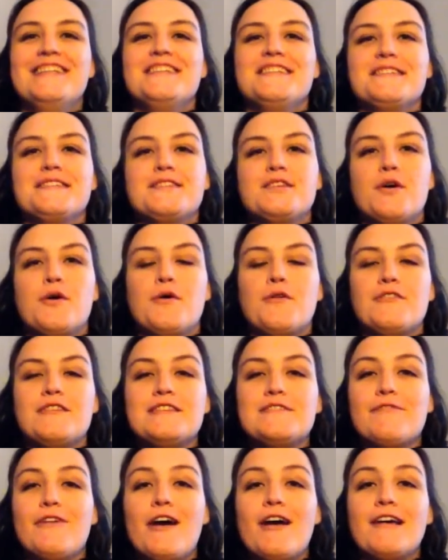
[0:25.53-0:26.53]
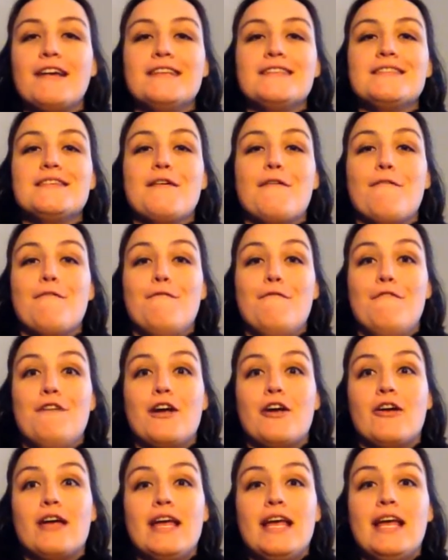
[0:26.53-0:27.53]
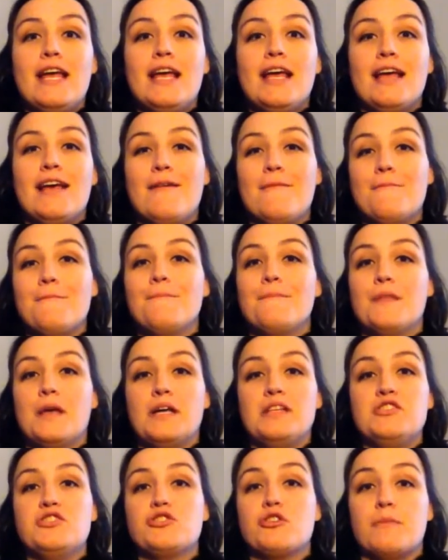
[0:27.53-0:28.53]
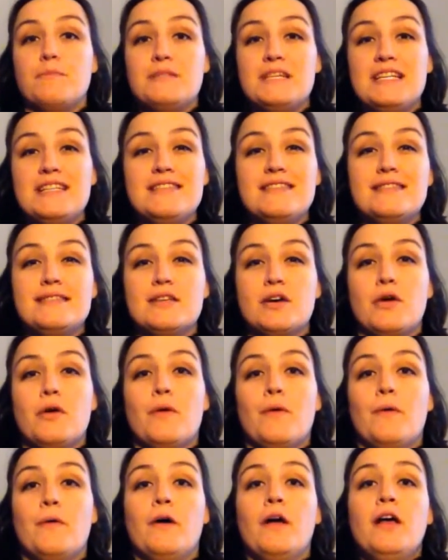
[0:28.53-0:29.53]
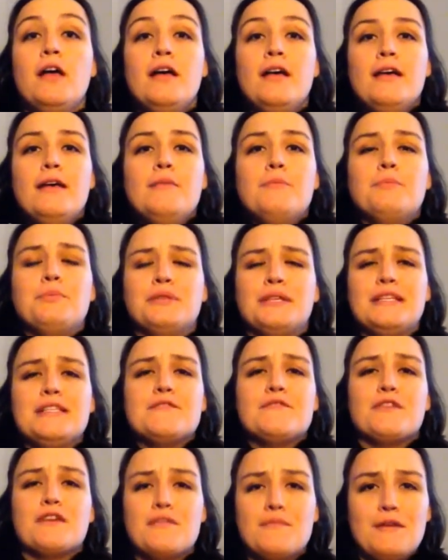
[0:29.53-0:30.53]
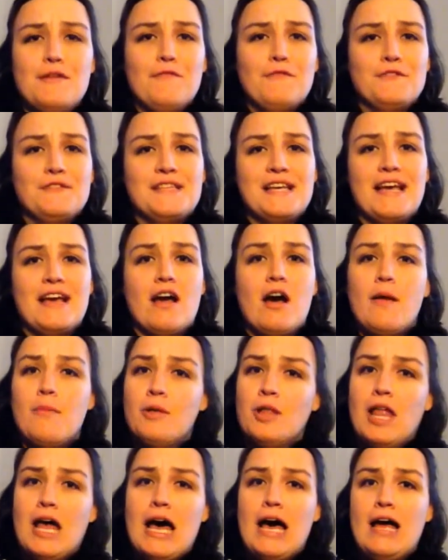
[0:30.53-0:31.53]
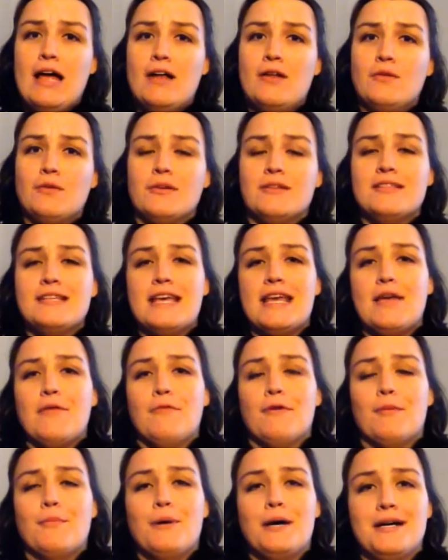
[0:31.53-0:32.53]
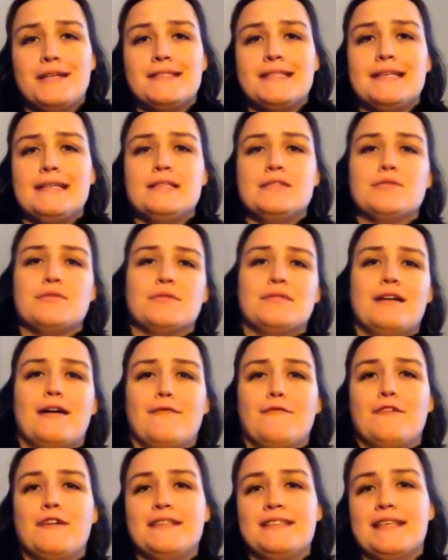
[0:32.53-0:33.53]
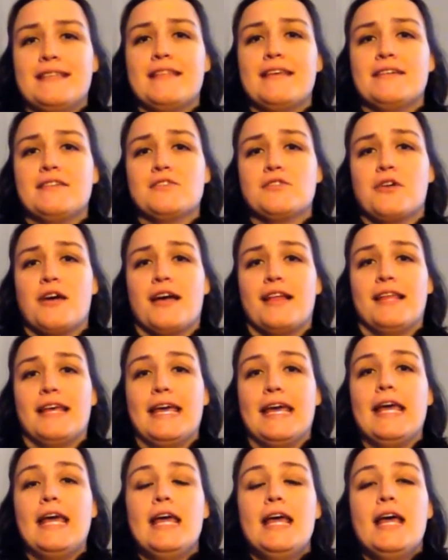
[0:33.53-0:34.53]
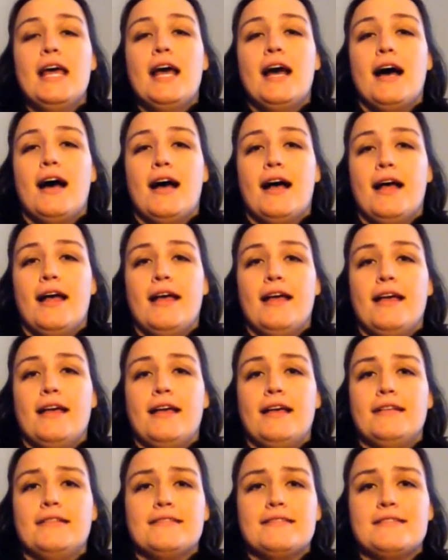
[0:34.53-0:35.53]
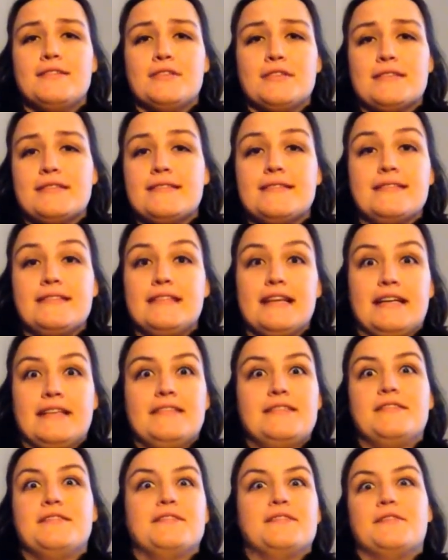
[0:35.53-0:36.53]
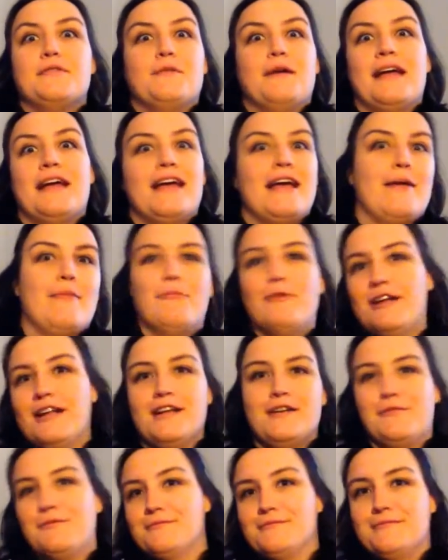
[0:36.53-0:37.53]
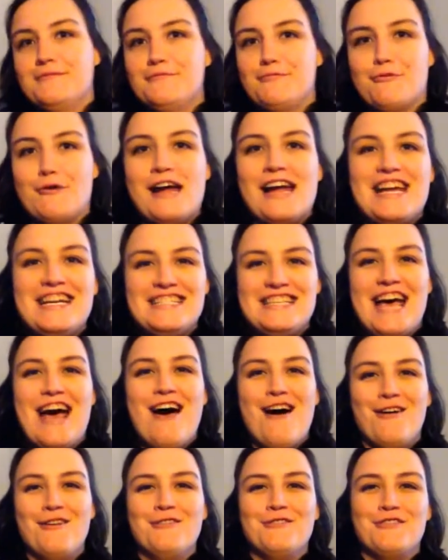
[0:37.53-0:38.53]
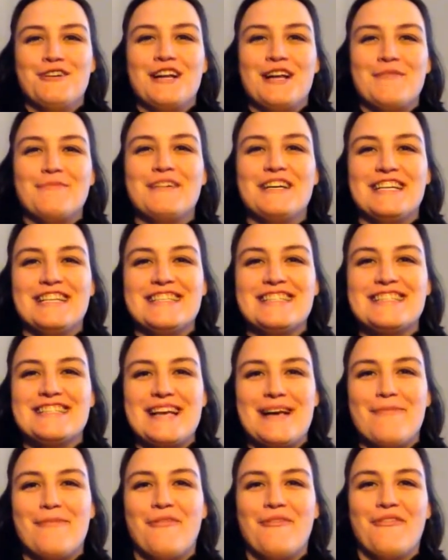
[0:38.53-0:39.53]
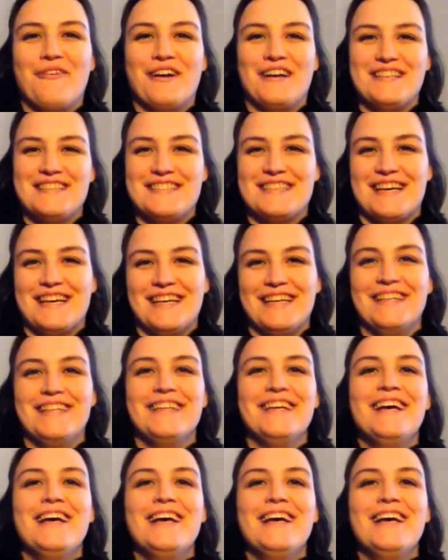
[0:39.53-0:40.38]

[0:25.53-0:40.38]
So this vlog is very unscripted, so please forgive me for saying a lot or taking weird pauses or not phrasing things correctly. That's just the way I am when I don't write down what I'm gonna say before I say it.